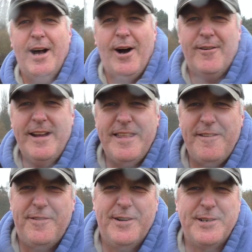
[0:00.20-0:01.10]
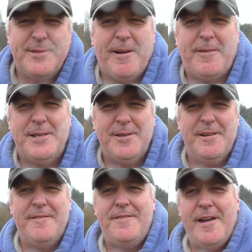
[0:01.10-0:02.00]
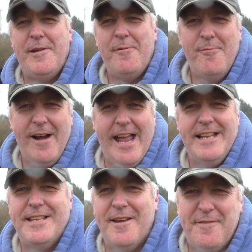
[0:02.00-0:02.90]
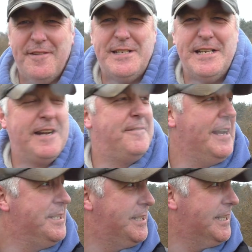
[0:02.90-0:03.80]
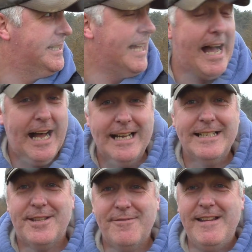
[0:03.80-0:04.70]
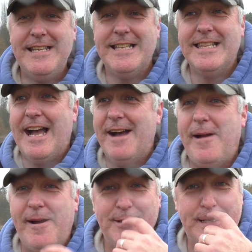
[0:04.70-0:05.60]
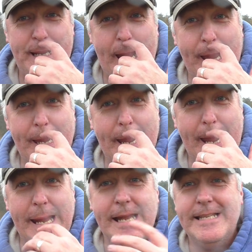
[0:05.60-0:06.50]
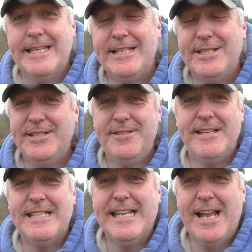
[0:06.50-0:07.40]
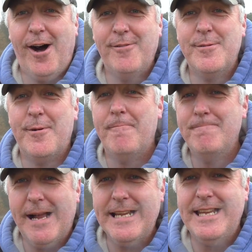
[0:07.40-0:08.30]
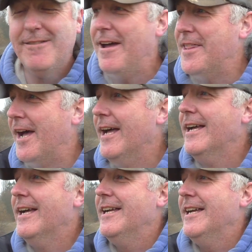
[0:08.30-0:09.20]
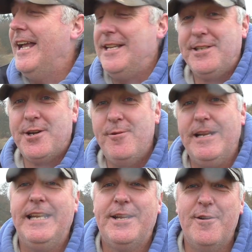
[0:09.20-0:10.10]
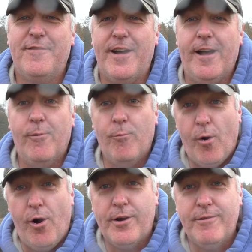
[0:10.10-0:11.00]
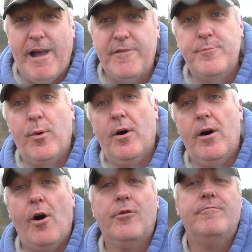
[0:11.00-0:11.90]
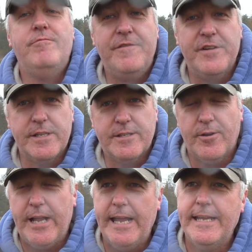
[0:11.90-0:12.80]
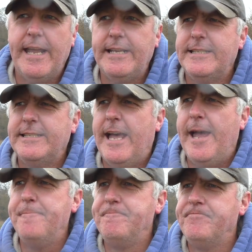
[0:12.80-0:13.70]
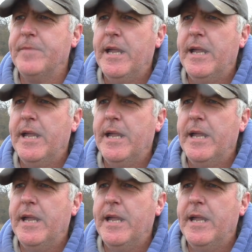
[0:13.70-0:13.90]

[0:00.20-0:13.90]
Alright there folks, welcome to a very wet fishing adventures, and the reason that I'm out today in this drizzly, horrible, manky weather is to quickly cover watercraft, but on rivers. Okay, it's a